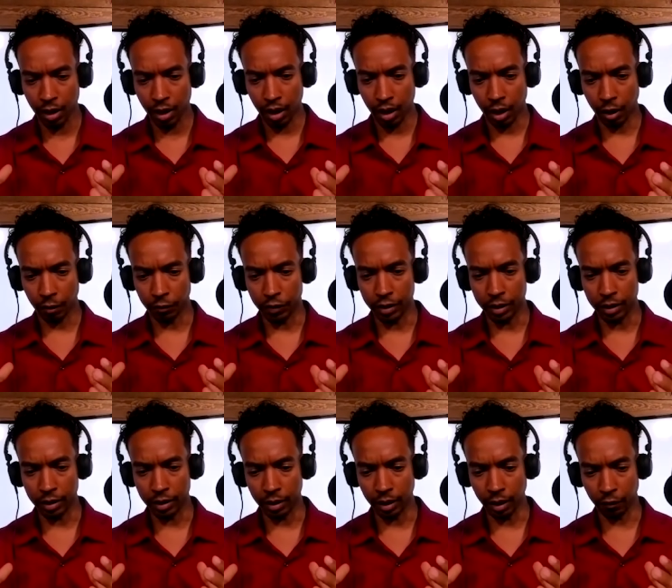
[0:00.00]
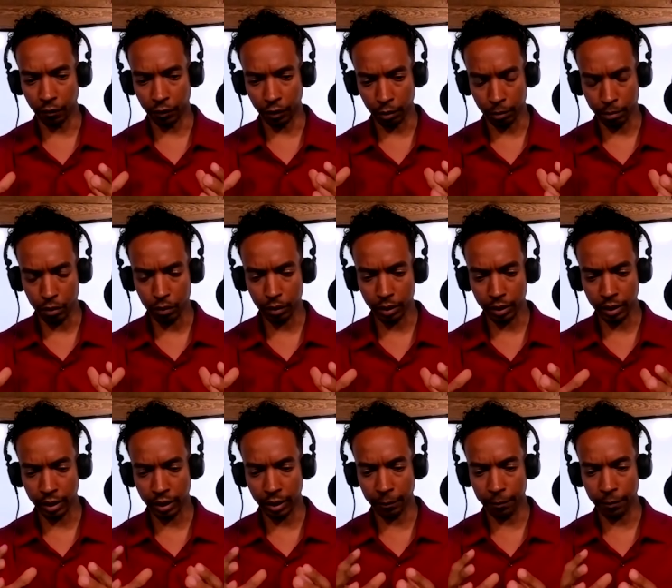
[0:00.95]
of the, of the
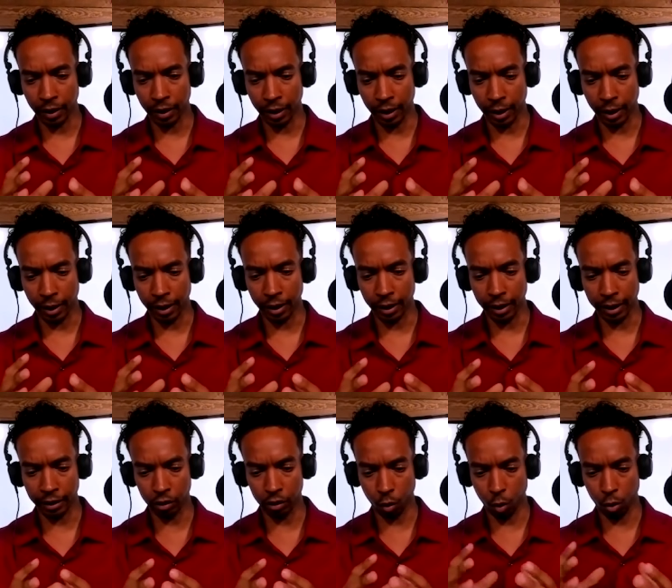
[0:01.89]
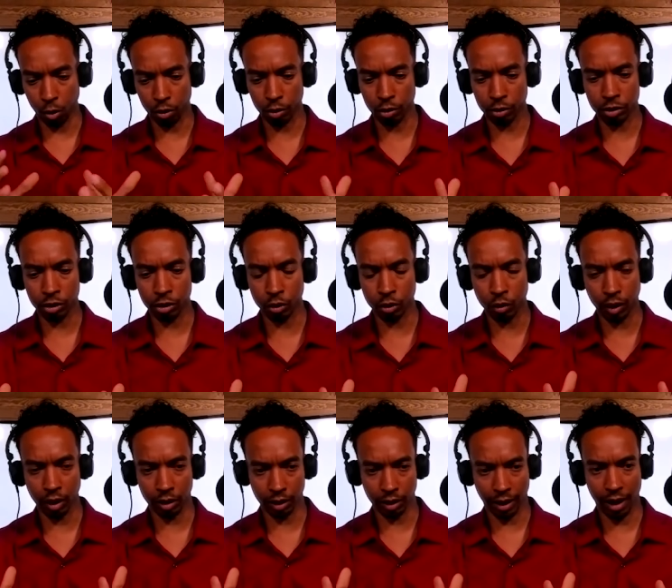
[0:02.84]
community uh, in order to
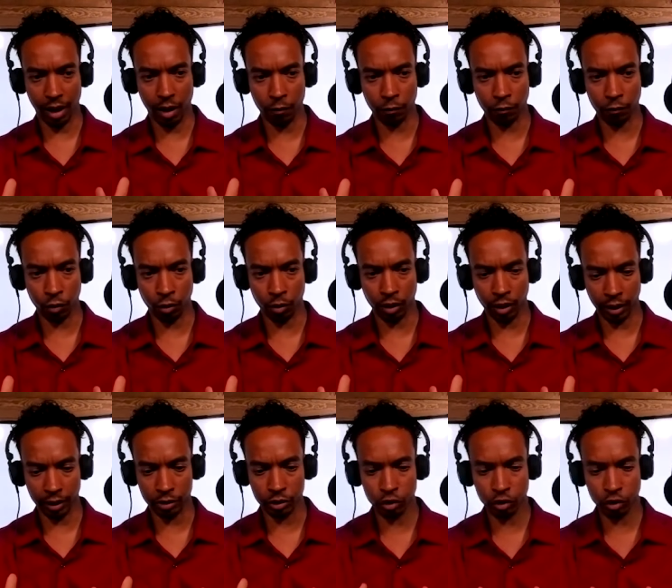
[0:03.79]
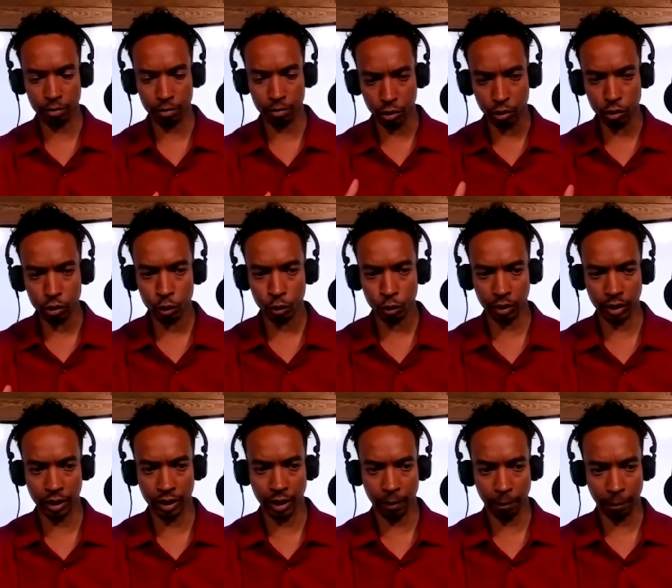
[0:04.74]
allow for us to
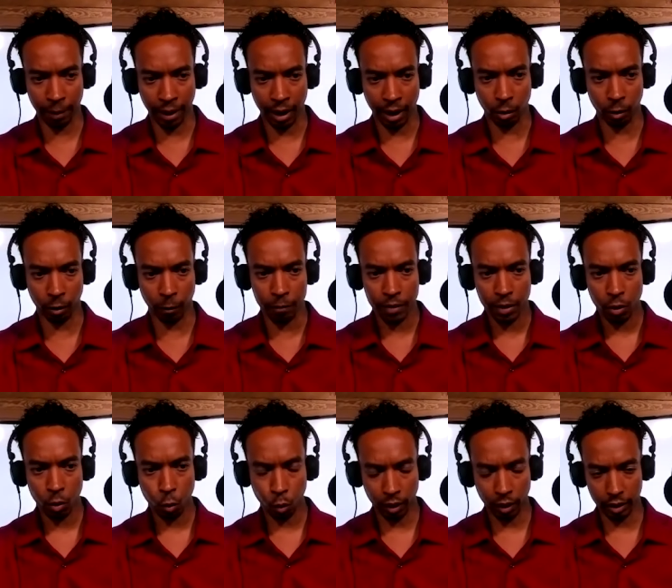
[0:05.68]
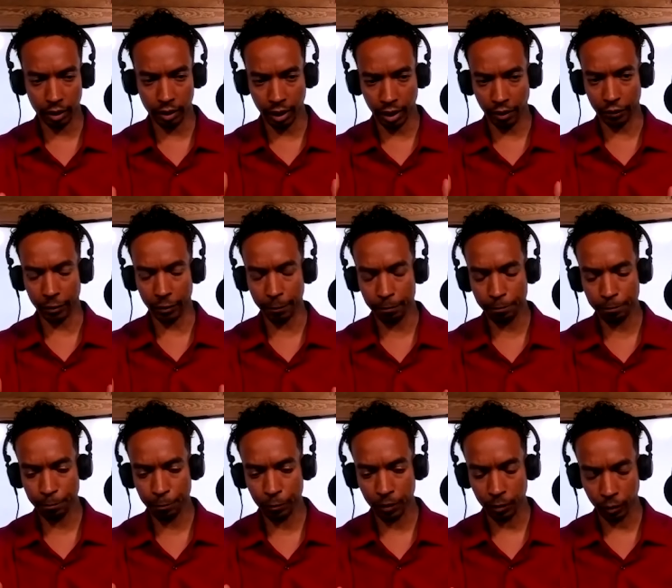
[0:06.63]
mutually empower one another
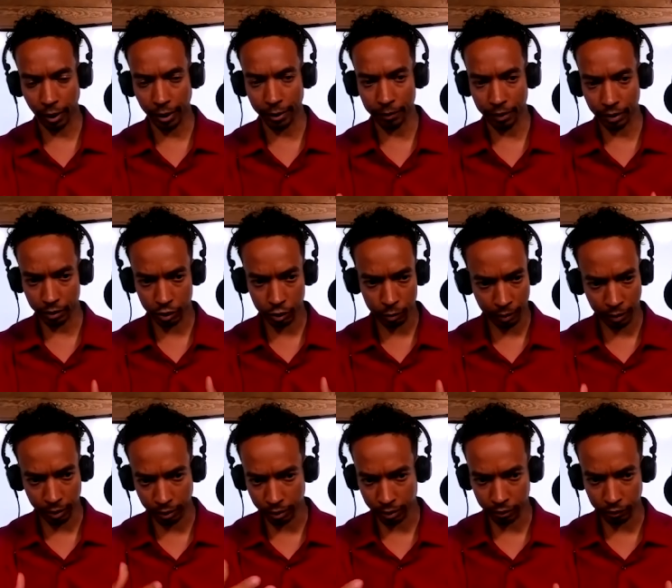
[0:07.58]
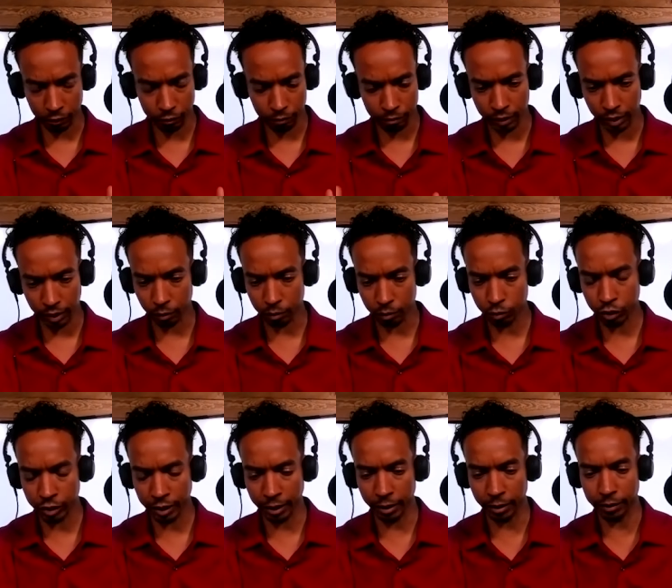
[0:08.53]
right? In a spirit of you know
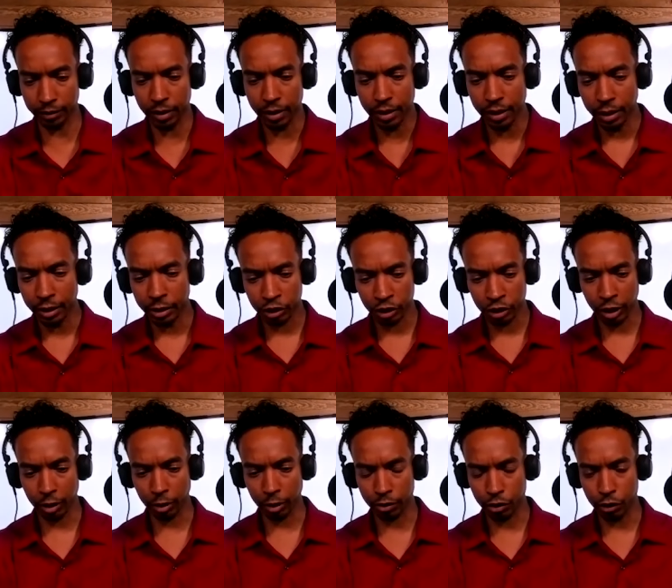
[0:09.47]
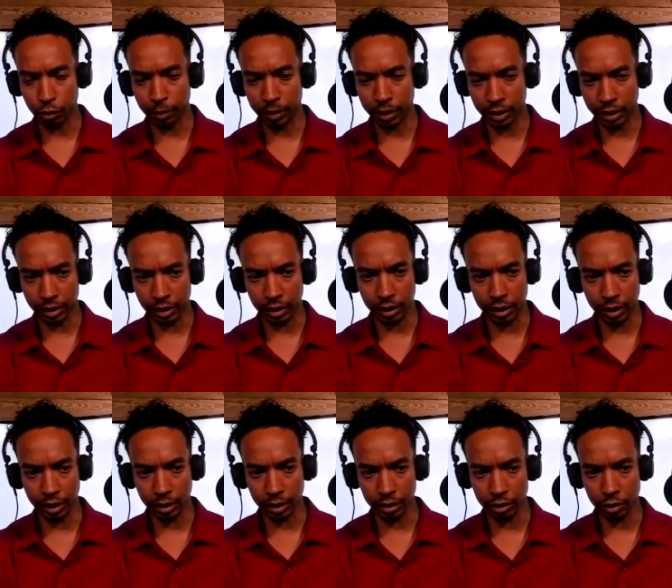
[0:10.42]
shared shared human
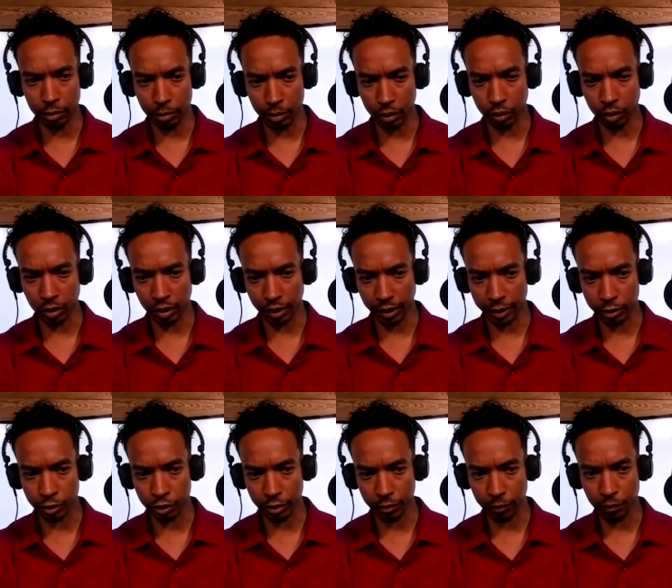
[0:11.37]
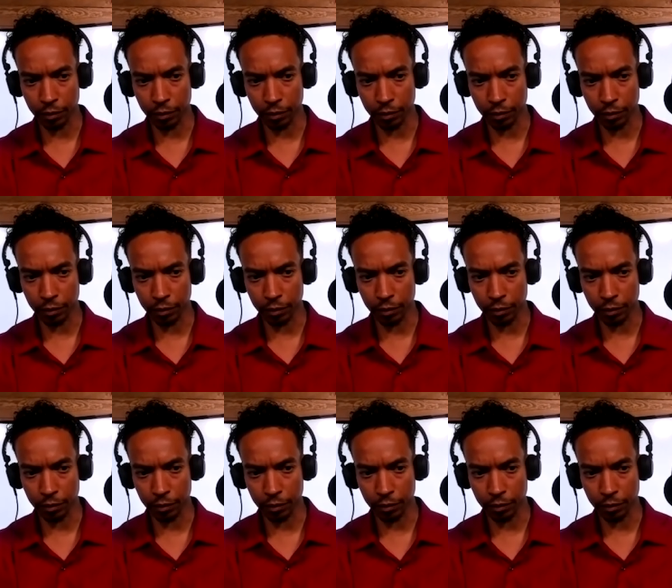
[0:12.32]
dignity and communal connection.